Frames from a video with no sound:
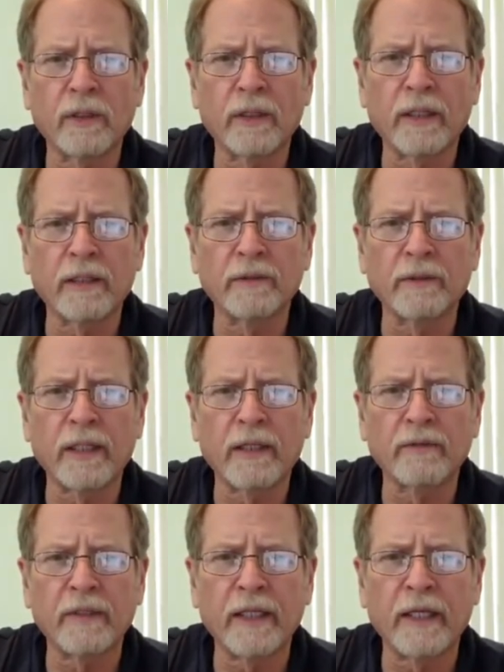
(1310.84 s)
I don't
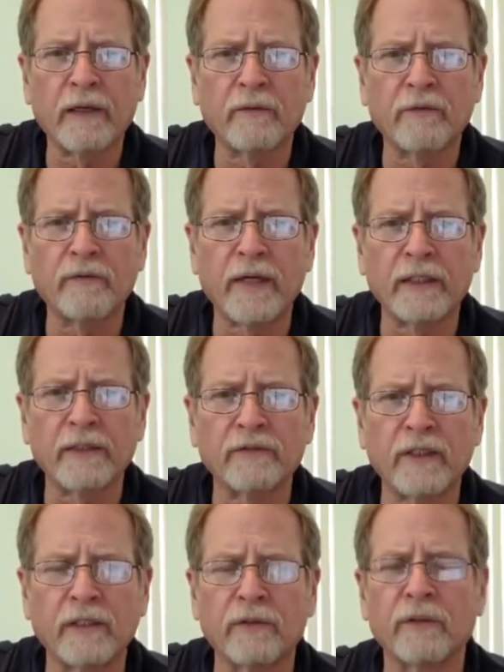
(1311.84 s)
have it now. We'll find it,
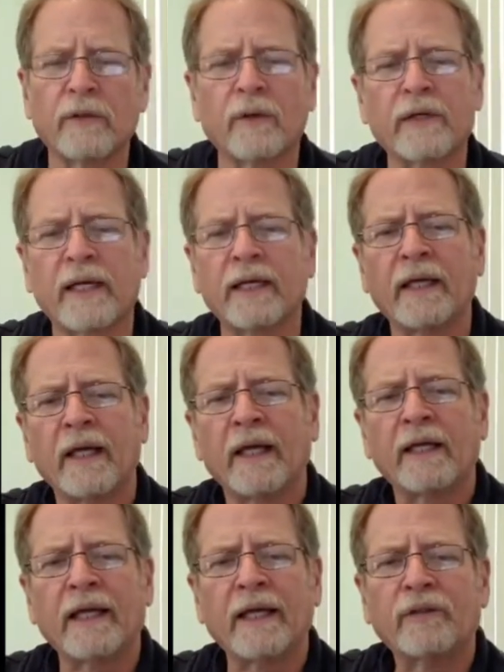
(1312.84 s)
send it to you. Okay.
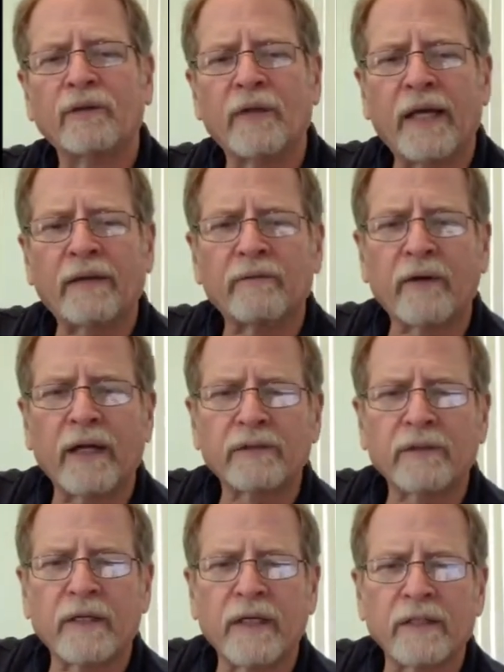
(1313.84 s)
Yeah, do that.
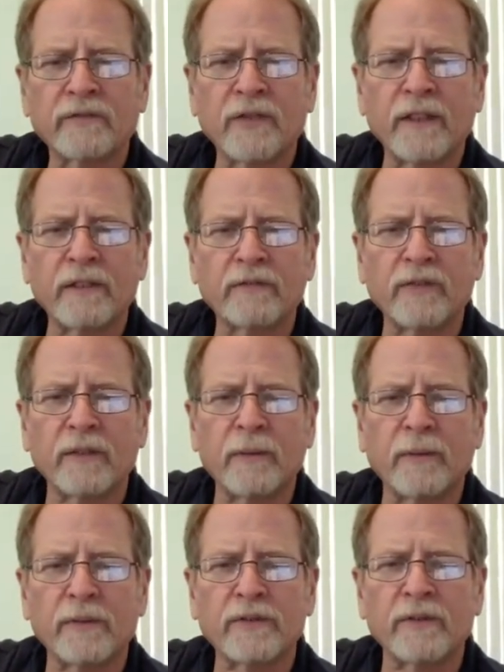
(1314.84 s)
Browse, send
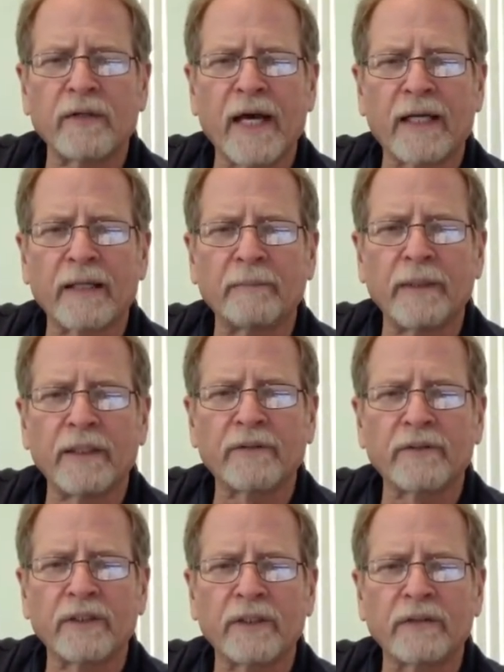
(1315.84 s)
me what you got. I'd be
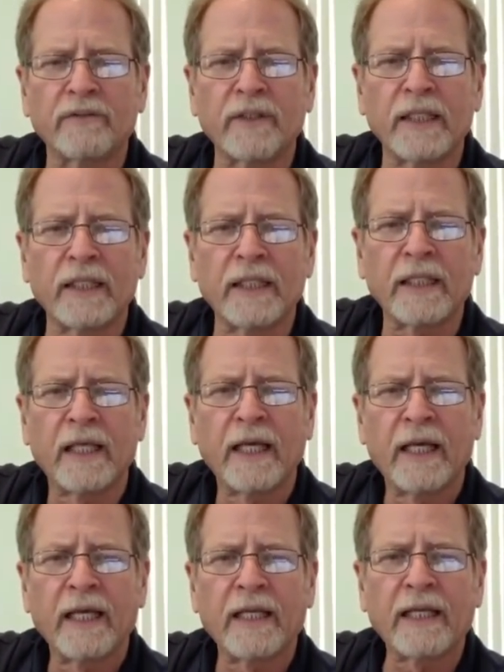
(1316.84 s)
interested in seeing it.
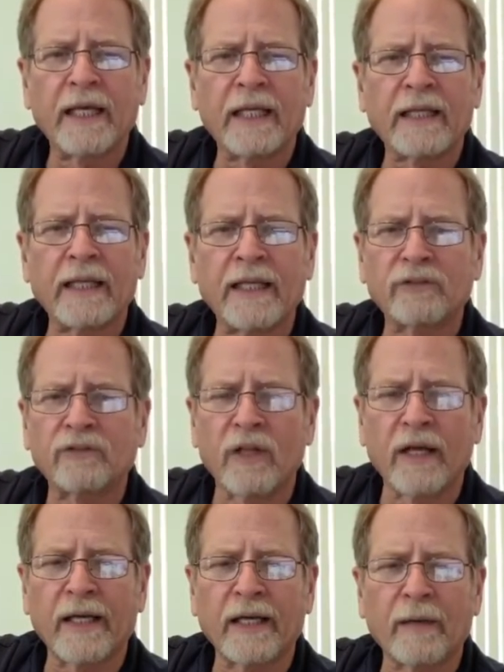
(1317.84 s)
And again, thanks a
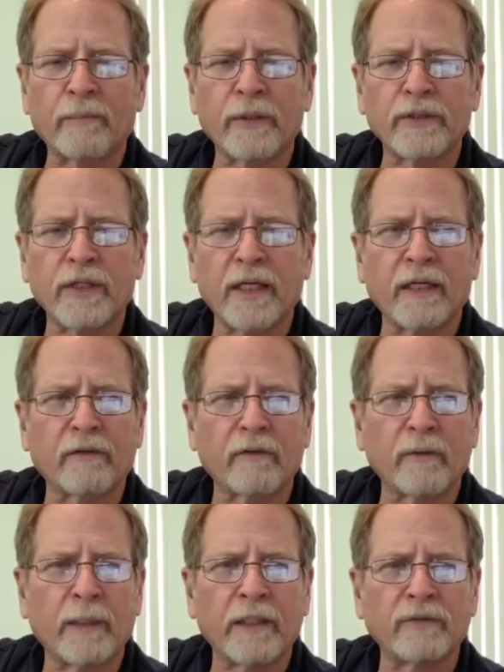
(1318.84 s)
lot. I appreciate
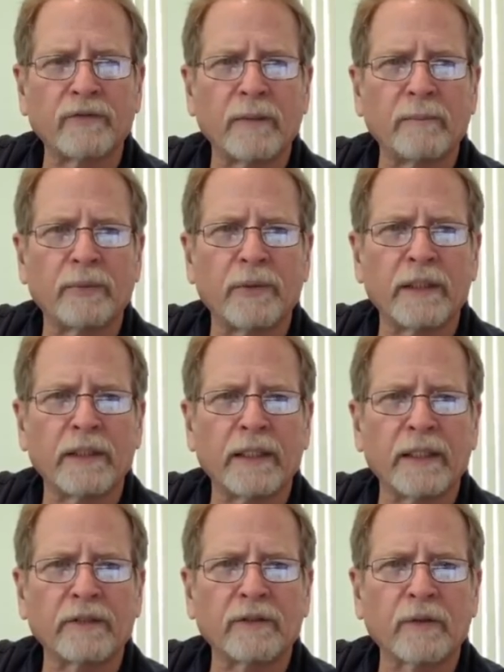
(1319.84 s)
everybody's input
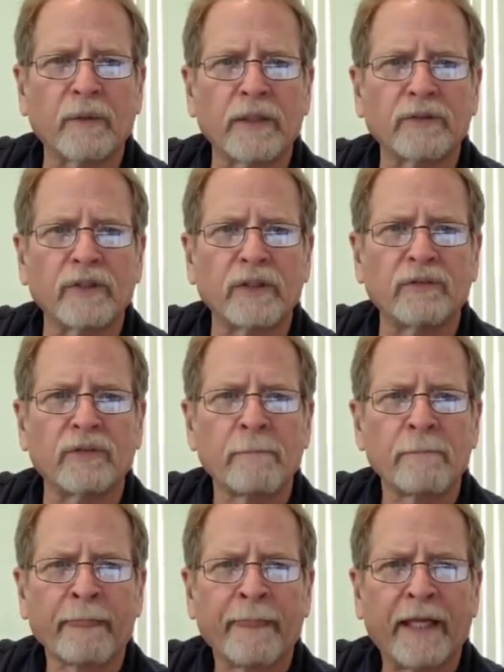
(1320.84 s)
and your questions,
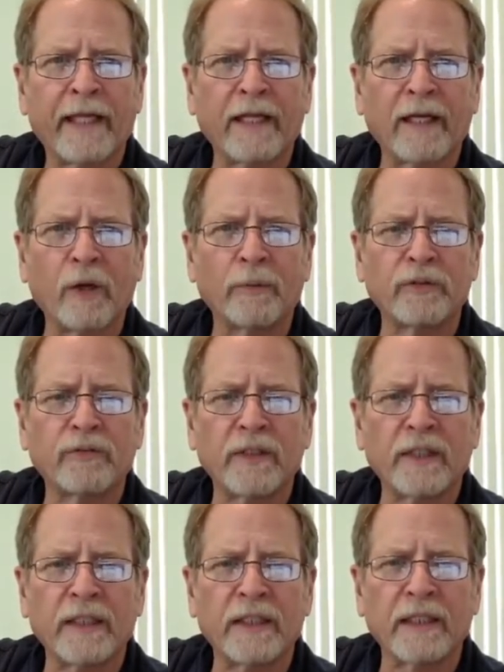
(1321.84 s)
and I hope to
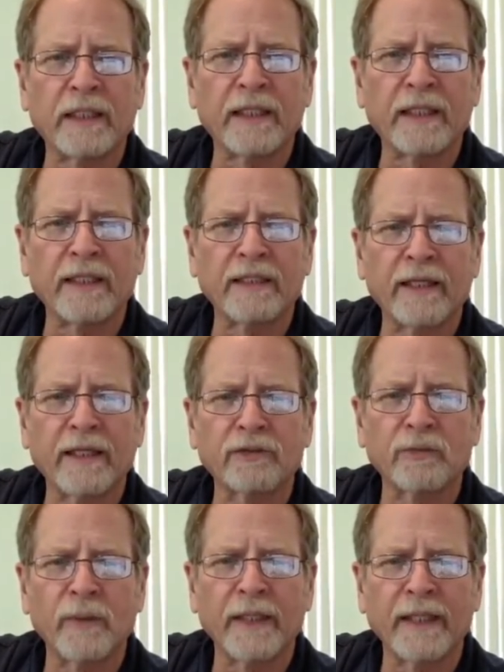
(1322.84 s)
see you here again
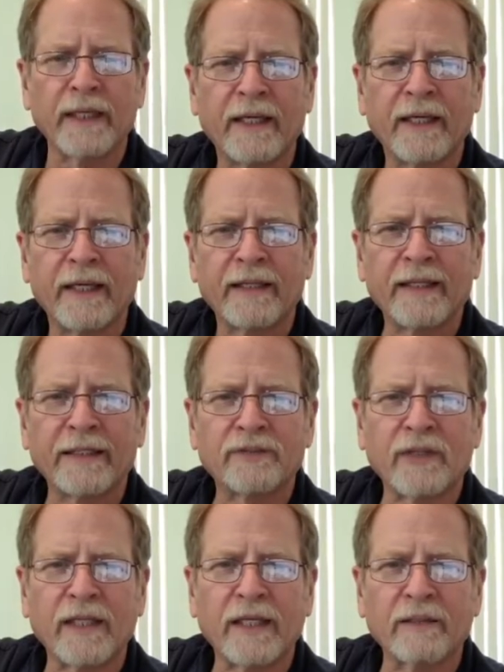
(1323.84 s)
next week. Thanks
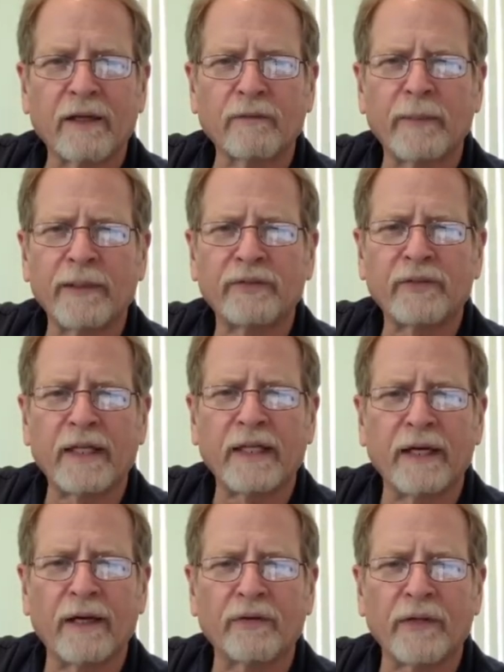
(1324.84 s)
again. Everybody stay
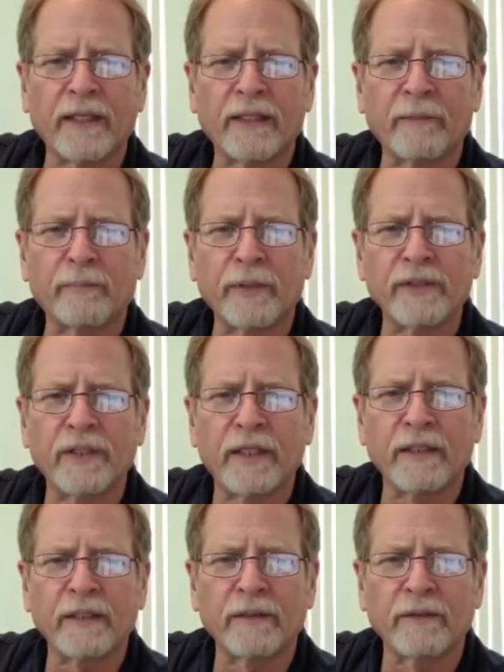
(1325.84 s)
healthy, and
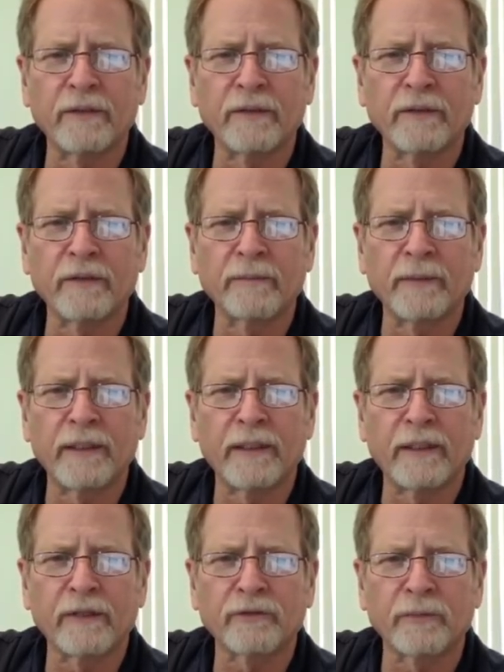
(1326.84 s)
appreciate your being
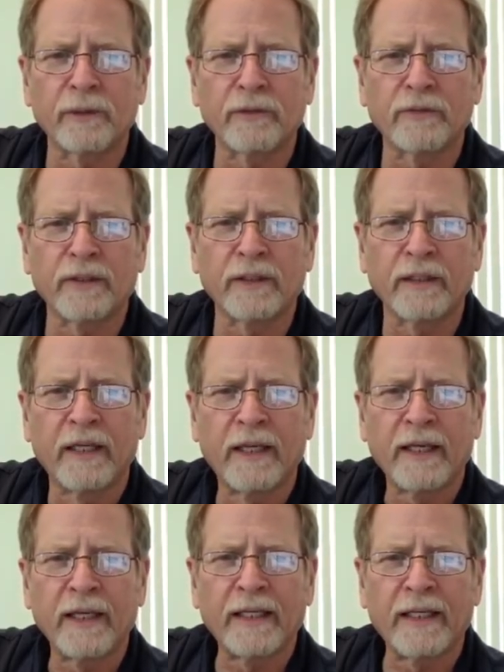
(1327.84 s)
customers and
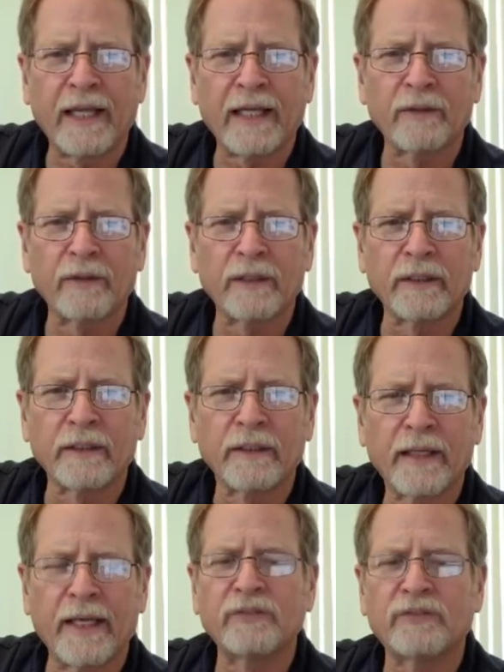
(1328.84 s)
hanging on here.
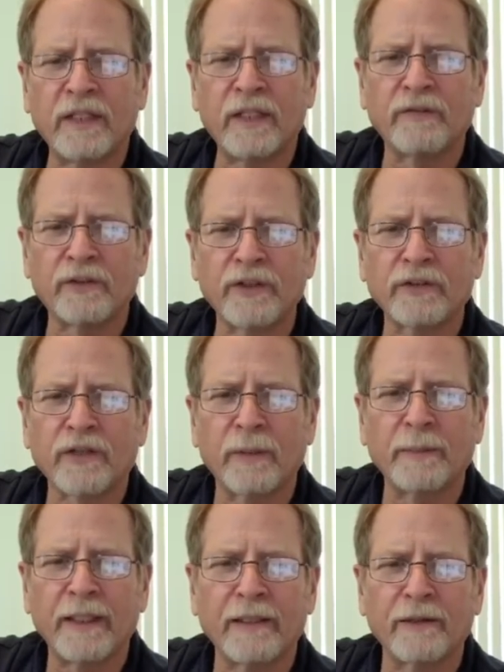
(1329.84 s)
Hey, Steve, you're just
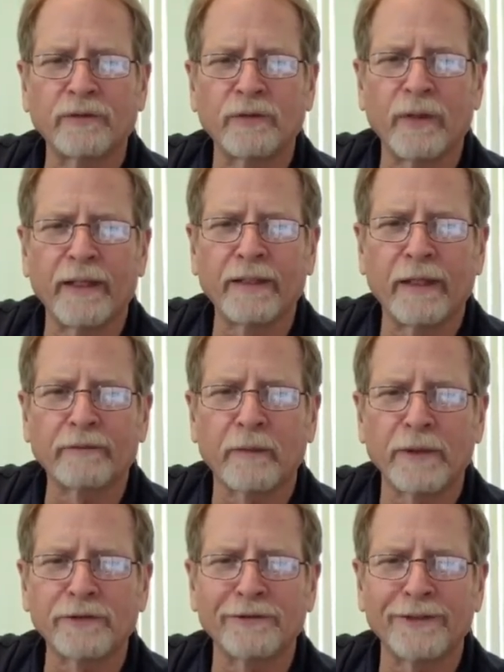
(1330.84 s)
coming in a little too late. You have to
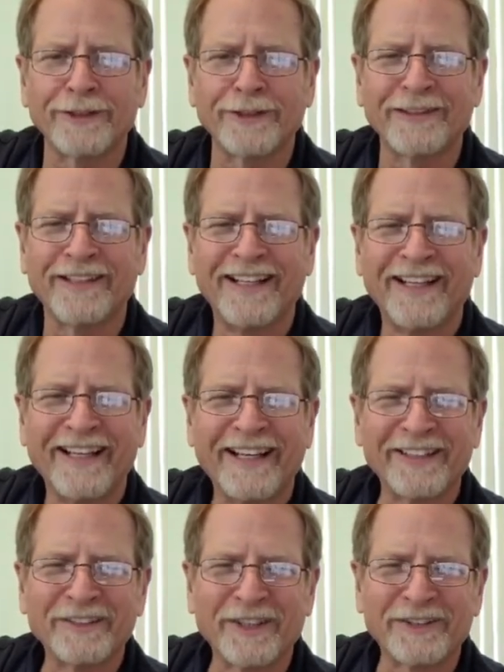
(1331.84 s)
watch the video.
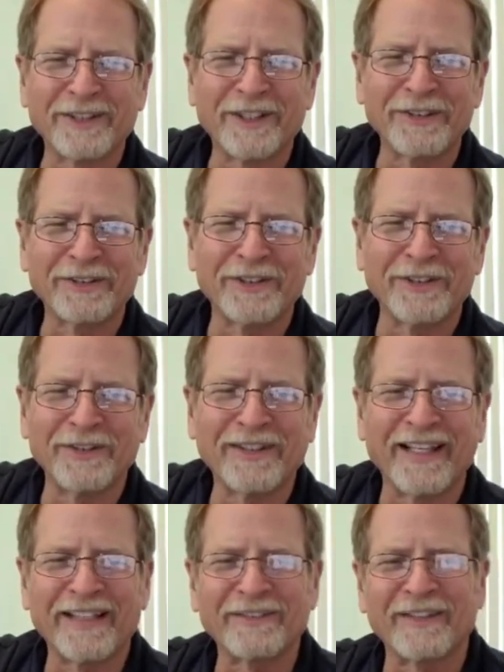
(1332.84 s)
I'll talk to you all soon.
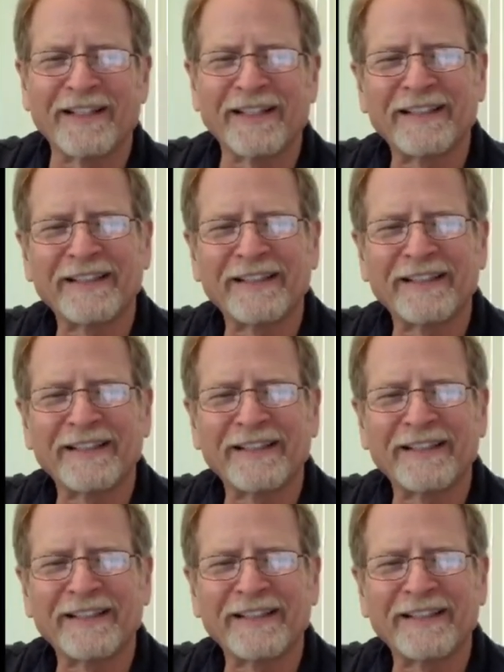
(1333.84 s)
Thanks a lot.